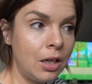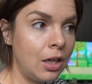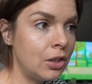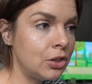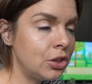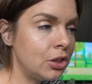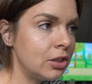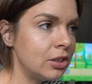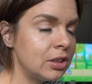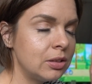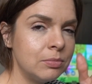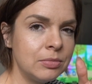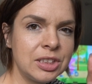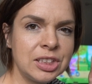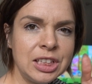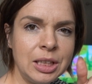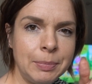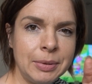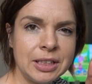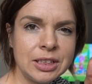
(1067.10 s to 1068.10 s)
I took some
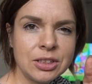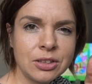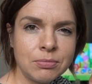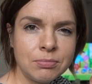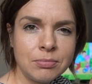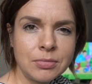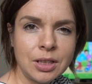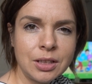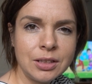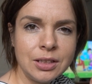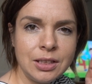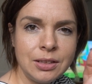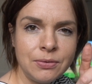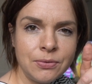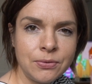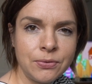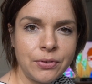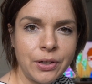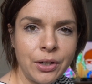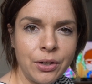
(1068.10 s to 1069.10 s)
snippets on my
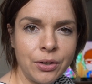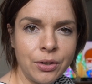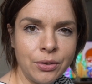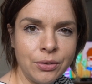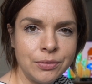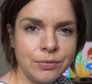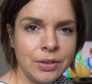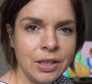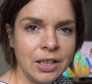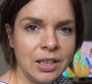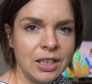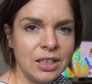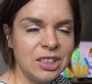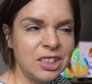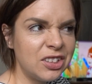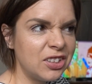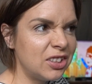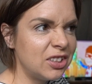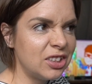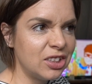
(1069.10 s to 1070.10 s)
phone
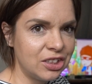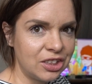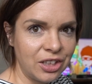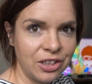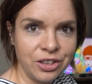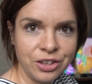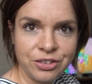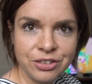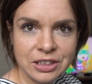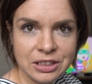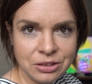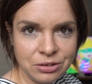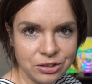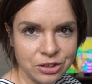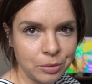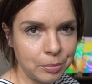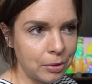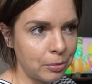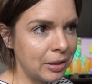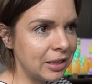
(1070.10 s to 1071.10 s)
just to show the crystal
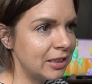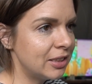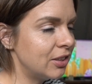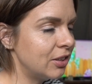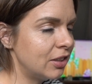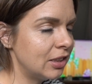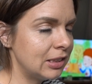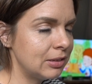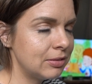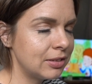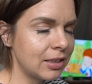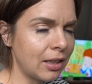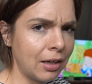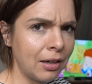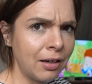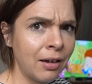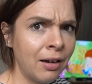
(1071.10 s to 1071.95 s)
shop I went to because it was like,